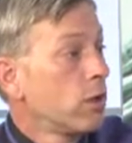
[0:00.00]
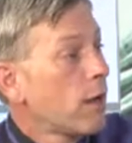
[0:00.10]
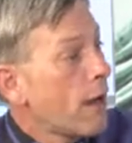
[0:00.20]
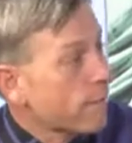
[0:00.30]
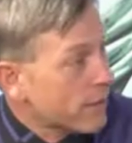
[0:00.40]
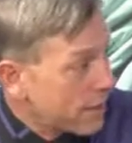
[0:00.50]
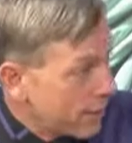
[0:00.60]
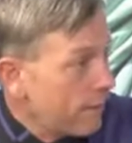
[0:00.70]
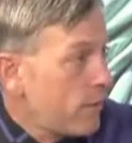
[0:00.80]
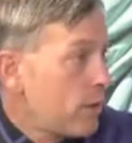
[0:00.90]
have
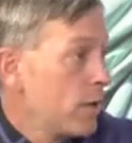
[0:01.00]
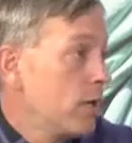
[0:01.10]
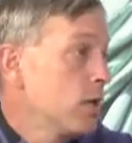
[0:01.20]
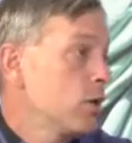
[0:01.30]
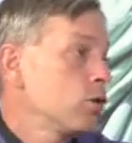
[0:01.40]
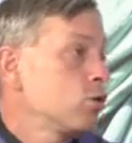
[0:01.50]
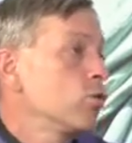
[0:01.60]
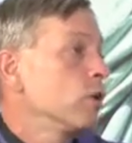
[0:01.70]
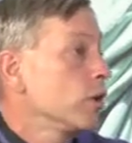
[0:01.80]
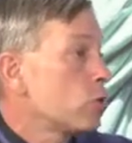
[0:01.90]
given
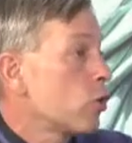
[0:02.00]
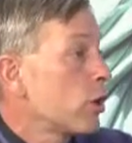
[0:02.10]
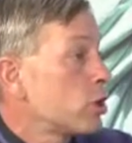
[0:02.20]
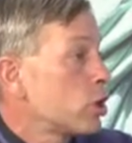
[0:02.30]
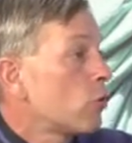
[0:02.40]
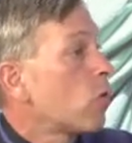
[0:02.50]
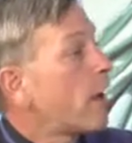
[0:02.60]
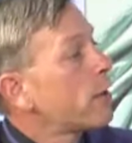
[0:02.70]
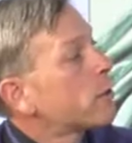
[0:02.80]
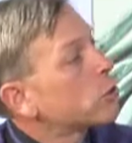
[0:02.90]
to the Attorney General
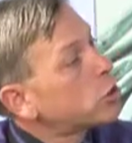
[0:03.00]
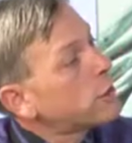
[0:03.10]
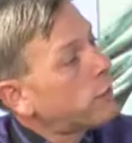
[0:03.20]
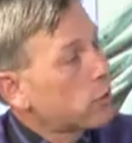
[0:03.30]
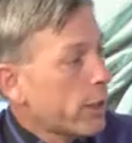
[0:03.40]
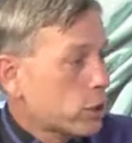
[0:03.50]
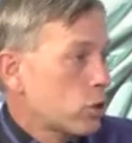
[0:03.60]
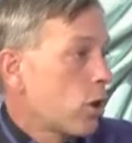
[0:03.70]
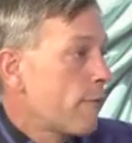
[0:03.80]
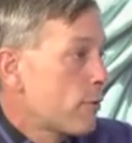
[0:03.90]
as the Chief
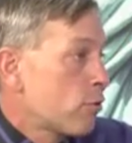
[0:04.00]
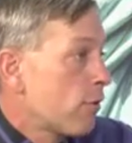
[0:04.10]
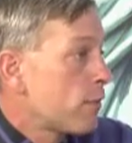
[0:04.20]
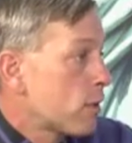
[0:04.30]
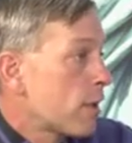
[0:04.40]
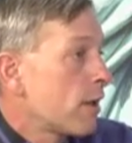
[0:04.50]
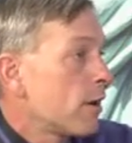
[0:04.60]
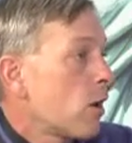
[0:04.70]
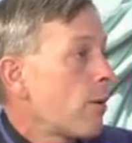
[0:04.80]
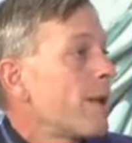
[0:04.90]
Election Officer of the state. Very
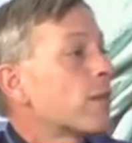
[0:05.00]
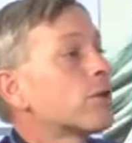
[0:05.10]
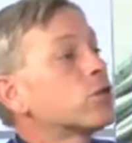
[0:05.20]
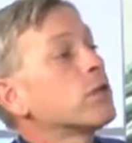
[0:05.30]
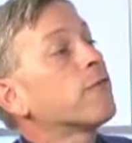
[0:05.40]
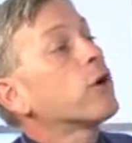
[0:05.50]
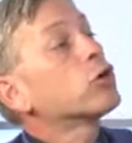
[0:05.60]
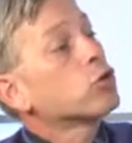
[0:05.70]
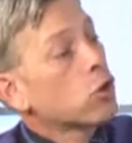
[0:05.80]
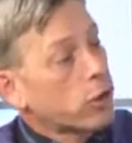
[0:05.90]
good. I mean, as the Chief
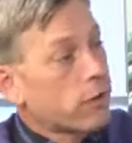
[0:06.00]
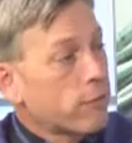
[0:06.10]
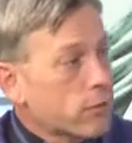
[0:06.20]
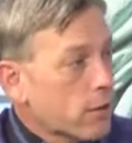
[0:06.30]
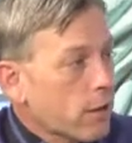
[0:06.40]
Attorney of the state.